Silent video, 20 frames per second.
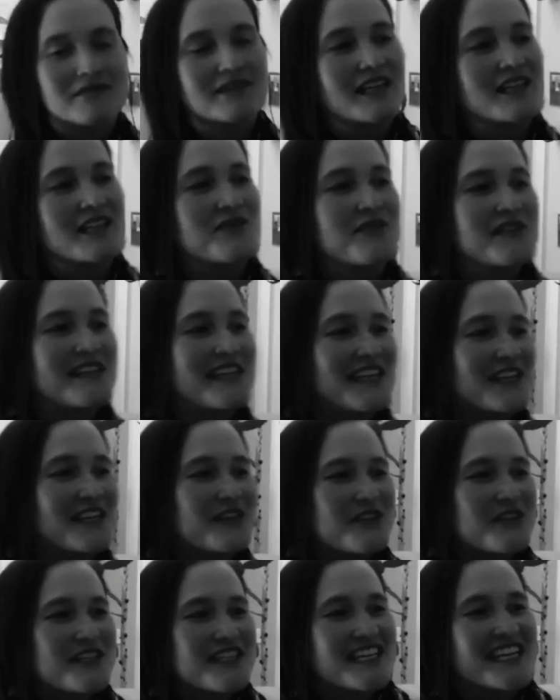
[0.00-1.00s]
That's really
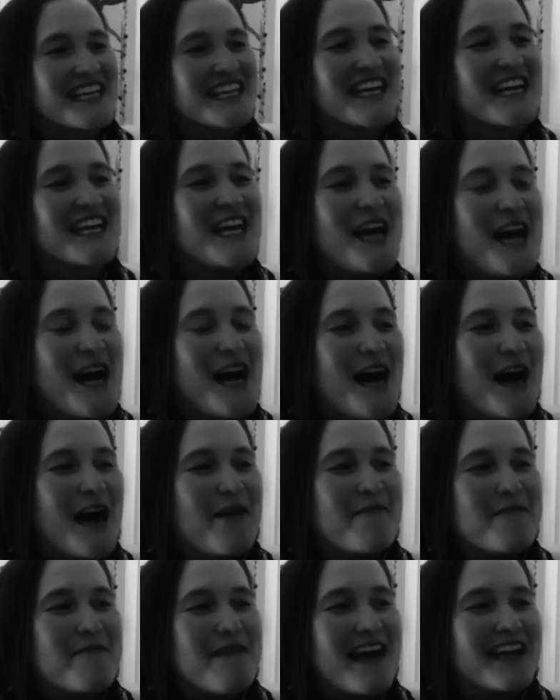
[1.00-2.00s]
interesting.
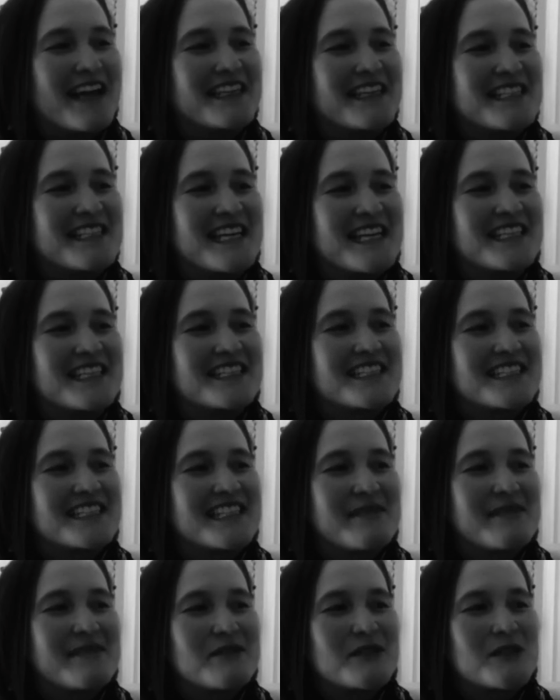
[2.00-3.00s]
And it
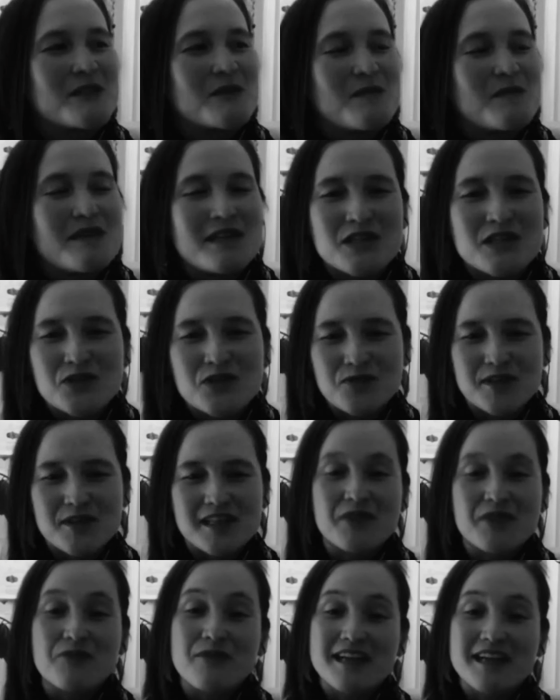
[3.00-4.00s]
seems to me to
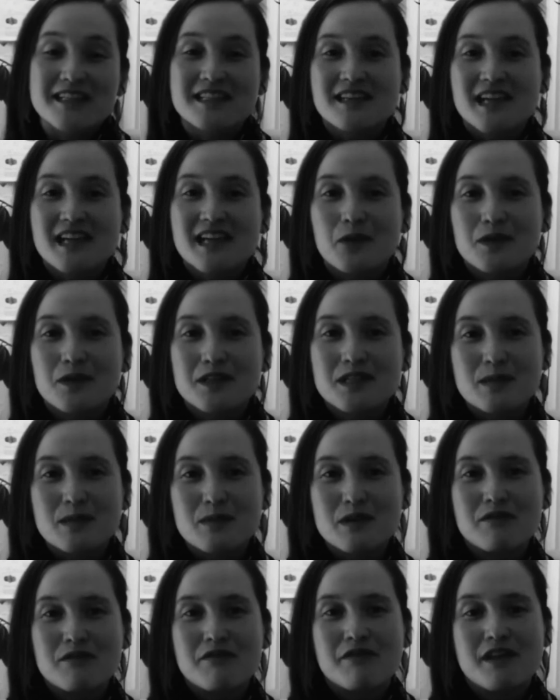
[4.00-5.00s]
really resonate with some
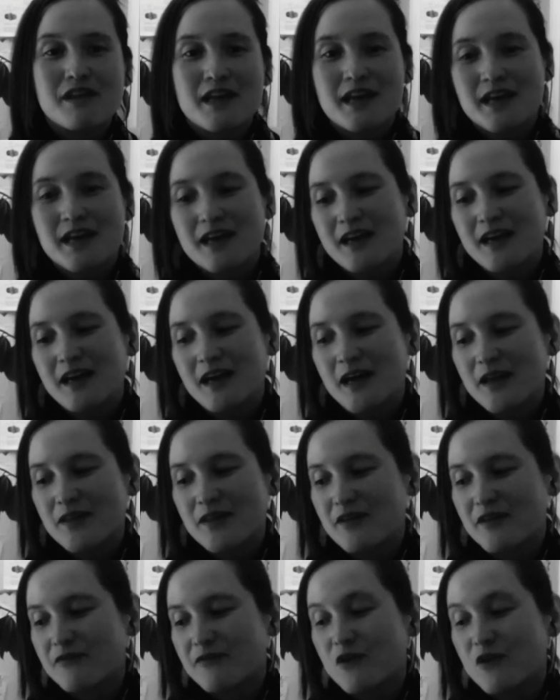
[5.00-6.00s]
of
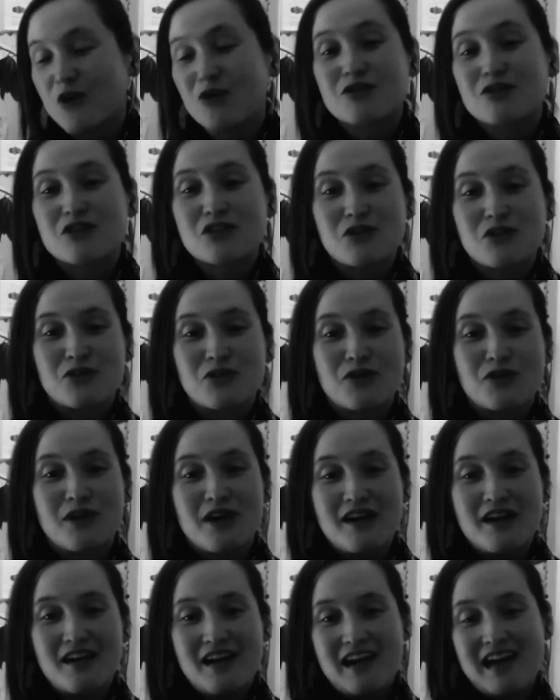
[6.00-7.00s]
the folks who
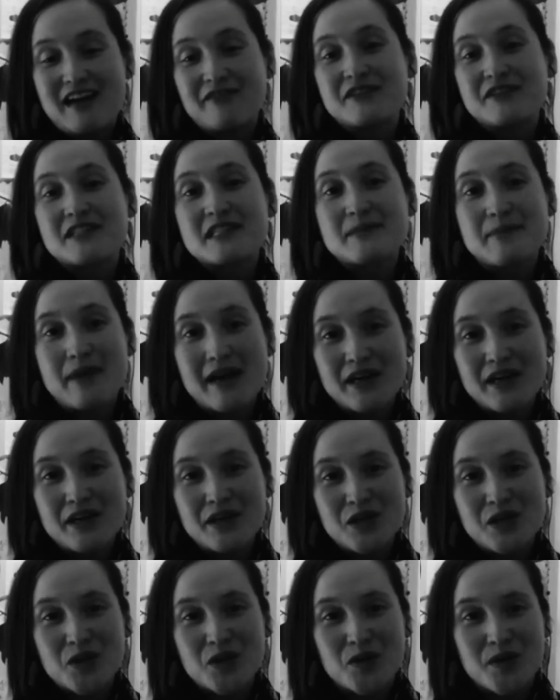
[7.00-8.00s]
have inspired
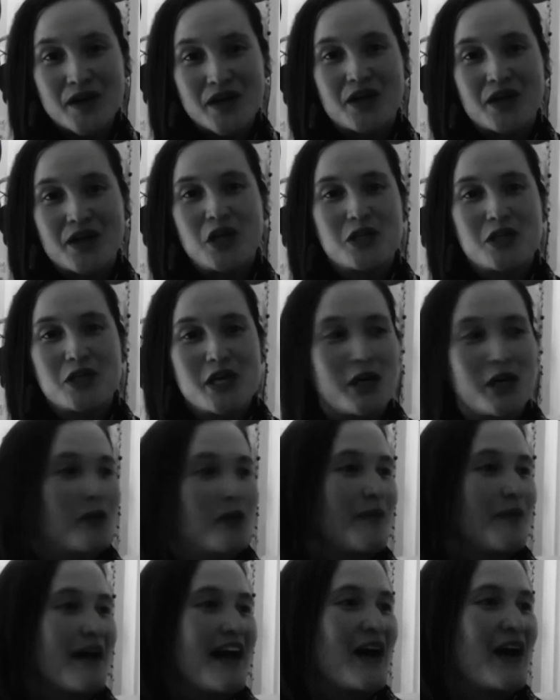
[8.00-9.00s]
your work. You talk
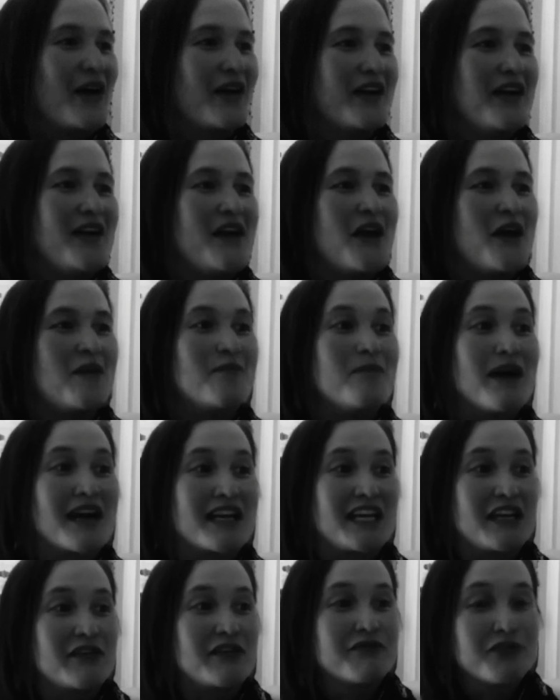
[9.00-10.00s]
about
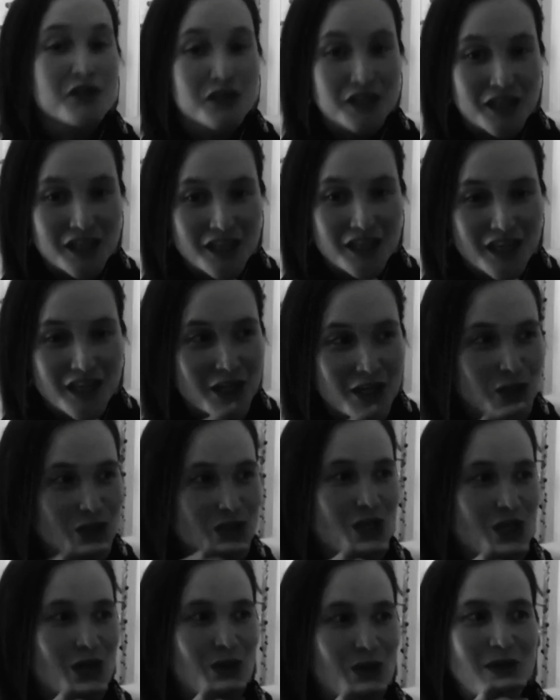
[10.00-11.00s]
Bucky Fuller, you
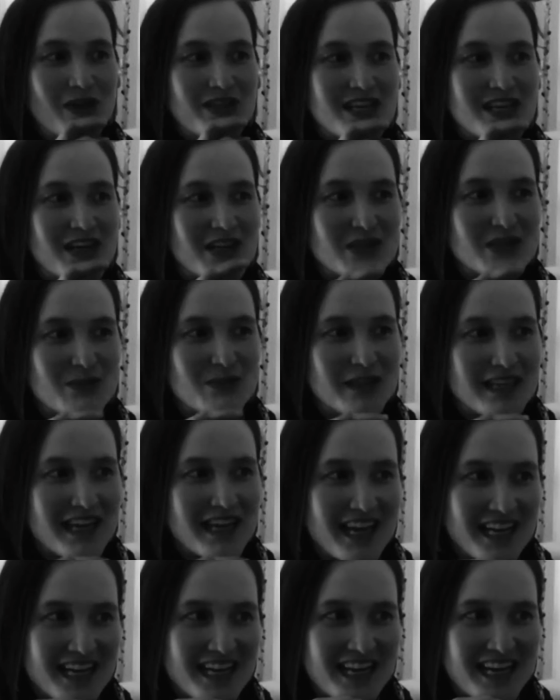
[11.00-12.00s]
talk about Terence
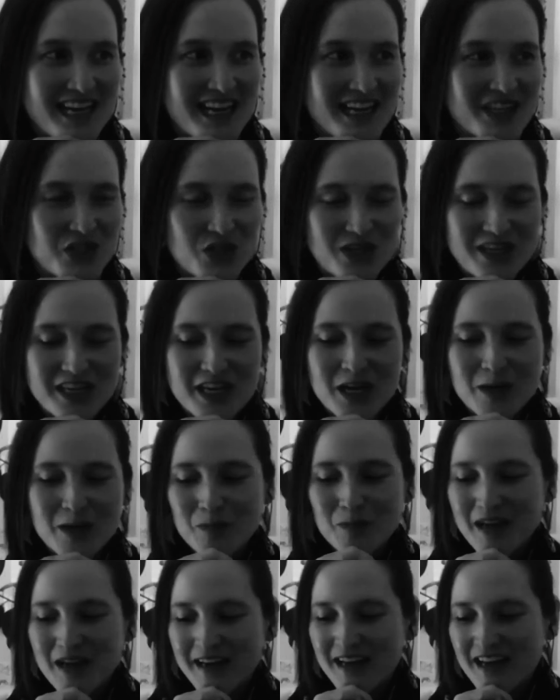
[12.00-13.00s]
McKenna, Gene
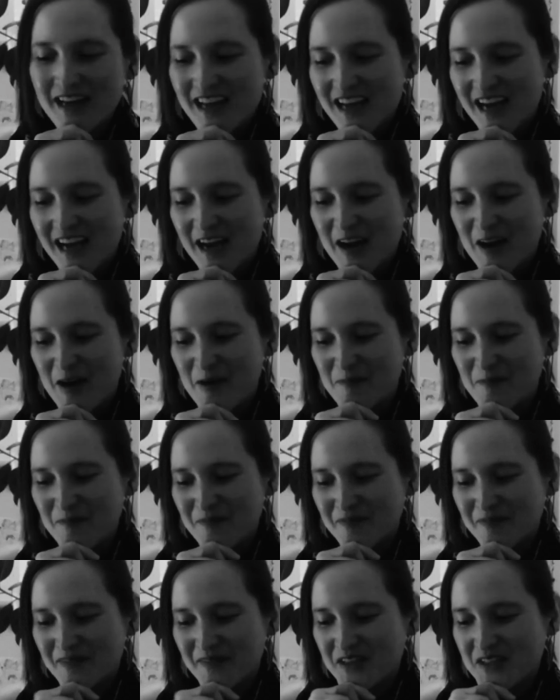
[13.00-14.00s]
Youngblood.
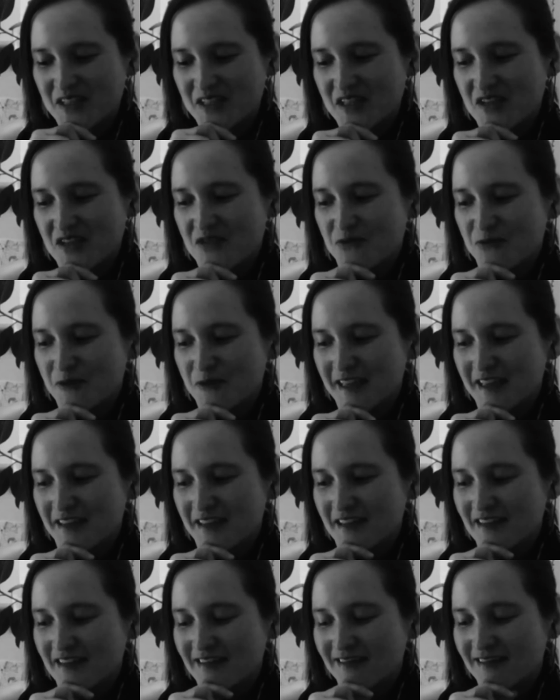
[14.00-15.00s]
There's this
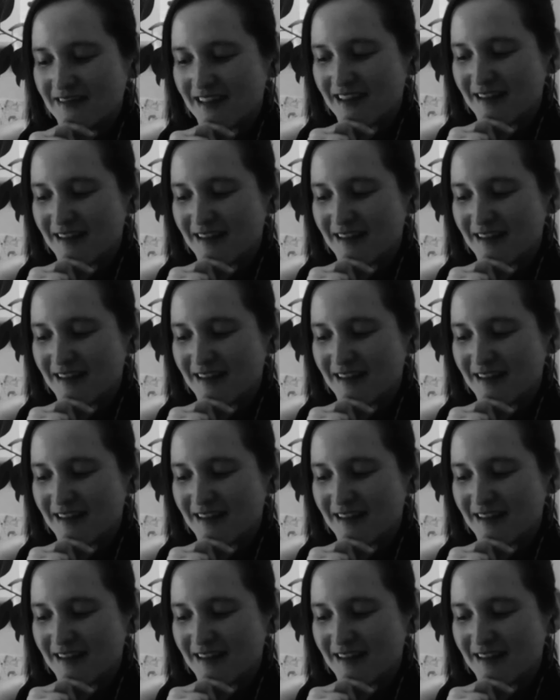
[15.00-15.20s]
real